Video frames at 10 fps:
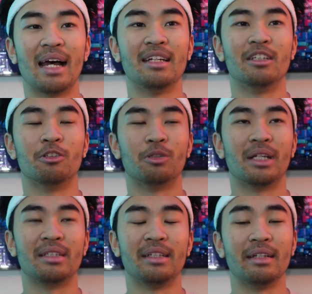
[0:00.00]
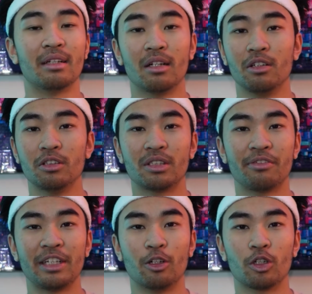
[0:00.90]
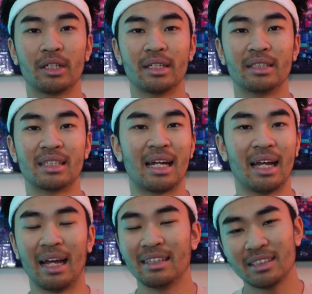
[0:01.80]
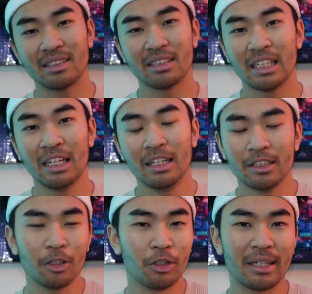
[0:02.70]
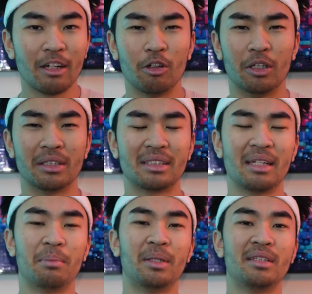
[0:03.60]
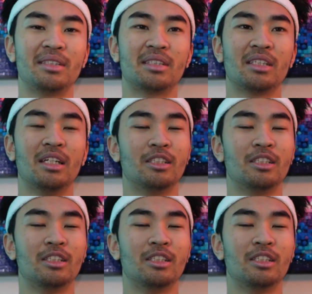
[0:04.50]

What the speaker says: I don't like the colors of the orchids. I just don't like how it looks that much.